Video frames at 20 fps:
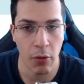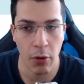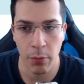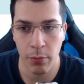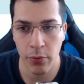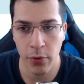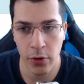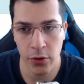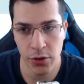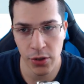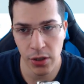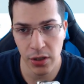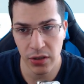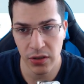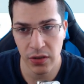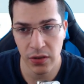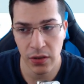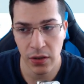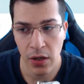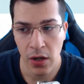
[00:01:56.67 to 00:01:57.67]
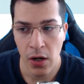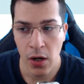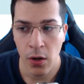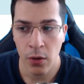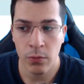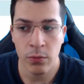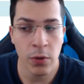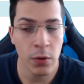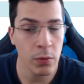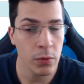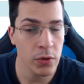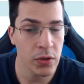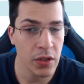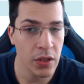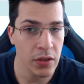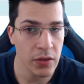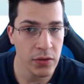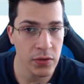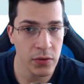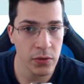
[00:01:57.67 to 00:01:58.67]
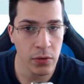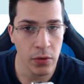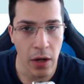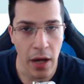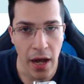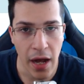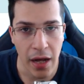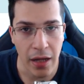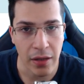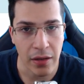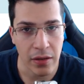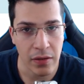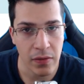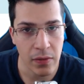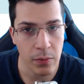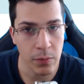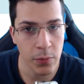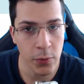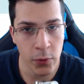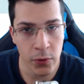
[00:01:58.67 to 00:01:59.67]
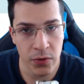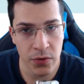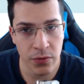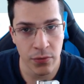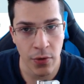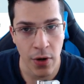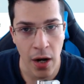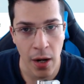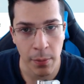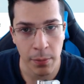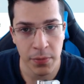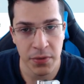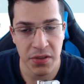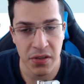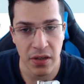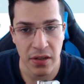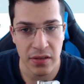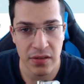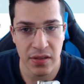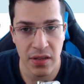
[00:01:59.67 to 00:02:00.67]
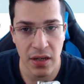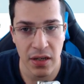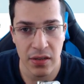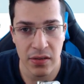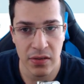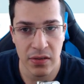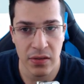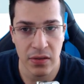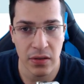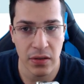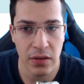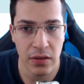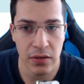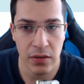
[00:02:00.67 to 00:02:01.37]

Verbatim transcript: our project, we would need to add Bootstrap C S S